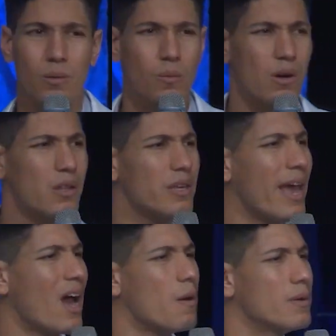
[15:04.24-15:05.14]
What are the
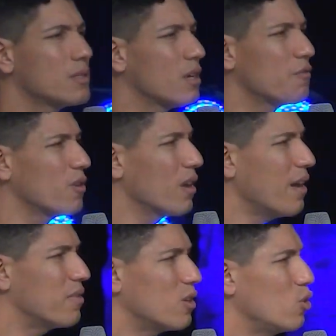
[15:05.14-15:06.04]
areas of your
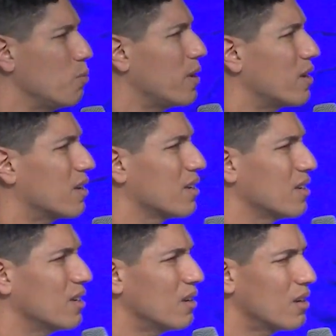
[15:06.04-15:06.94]
life that you've been
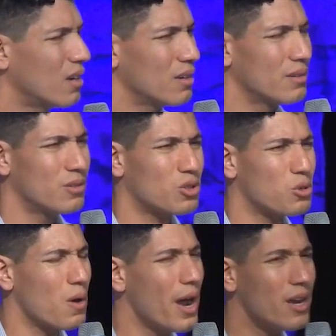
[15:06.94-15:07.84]

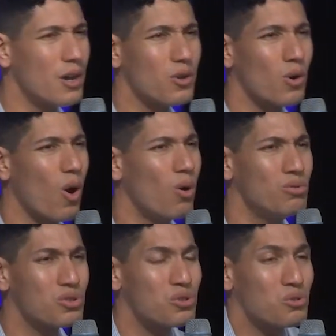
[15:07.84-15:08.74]
trying on your own
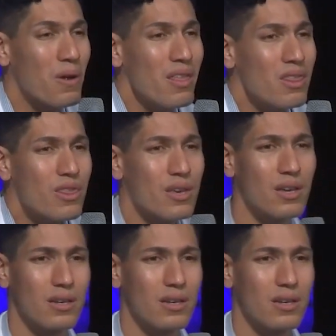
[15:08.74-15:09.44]
strength?